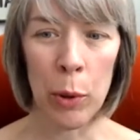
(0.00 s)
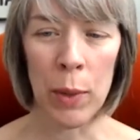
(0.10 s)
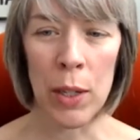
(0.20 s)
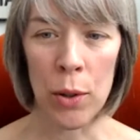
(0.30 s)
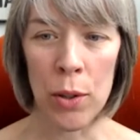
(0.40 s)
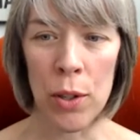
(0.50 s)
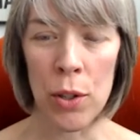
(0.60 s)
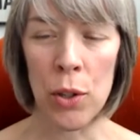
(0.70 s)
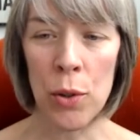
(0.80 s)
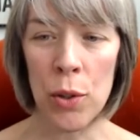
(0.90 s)
resources
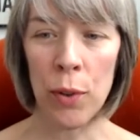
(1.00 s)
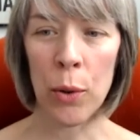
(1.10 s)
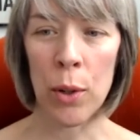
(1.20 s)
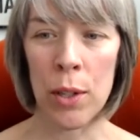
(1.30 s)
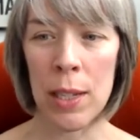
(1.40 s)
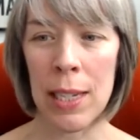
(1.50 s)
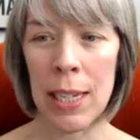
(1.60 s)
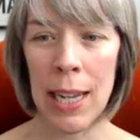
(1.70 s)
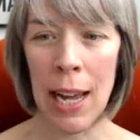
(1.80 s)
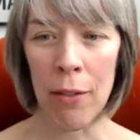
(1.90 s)
used for courses need
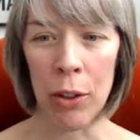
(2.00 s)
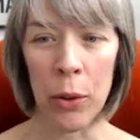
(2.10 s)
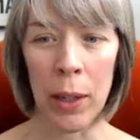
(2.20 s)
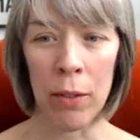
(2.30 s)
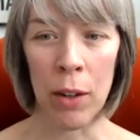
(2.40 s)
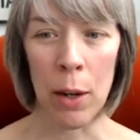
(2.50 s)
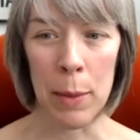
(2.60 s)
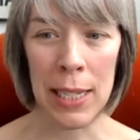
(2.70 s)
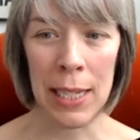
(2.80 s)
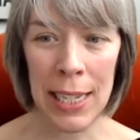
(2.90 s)
to have a Creative
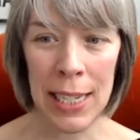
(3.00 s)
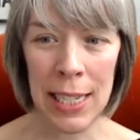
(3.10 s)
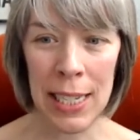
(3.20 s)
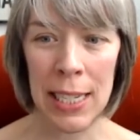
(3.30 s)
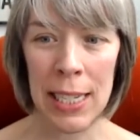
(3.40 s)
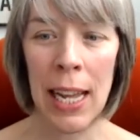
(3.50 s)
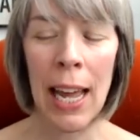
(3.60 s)
Commons license